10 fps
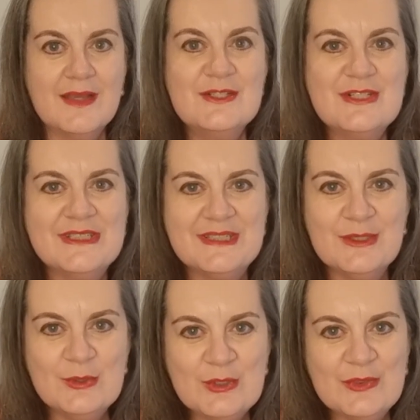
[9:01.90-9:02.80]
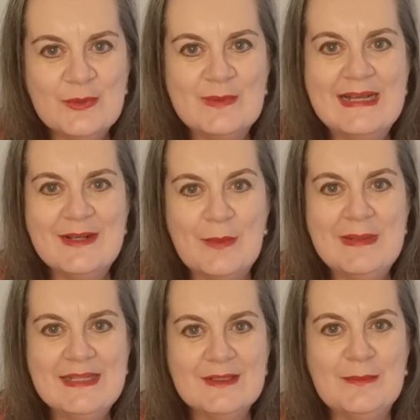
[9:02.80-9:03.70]
Just look at the way, on
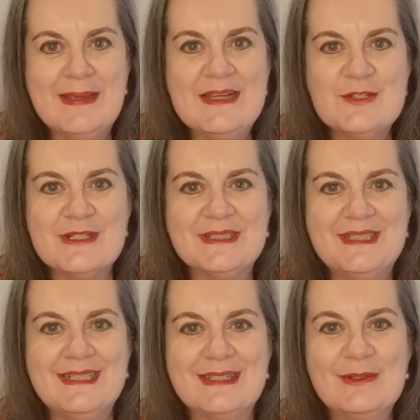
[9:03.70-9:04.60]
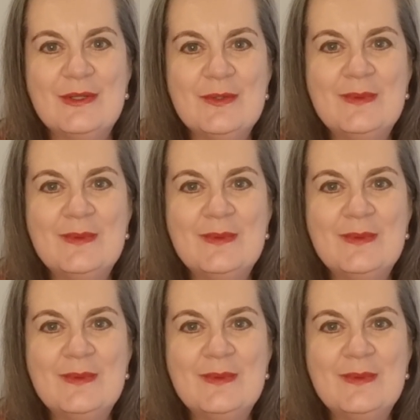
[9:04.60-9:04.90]
my little matrix here, look at the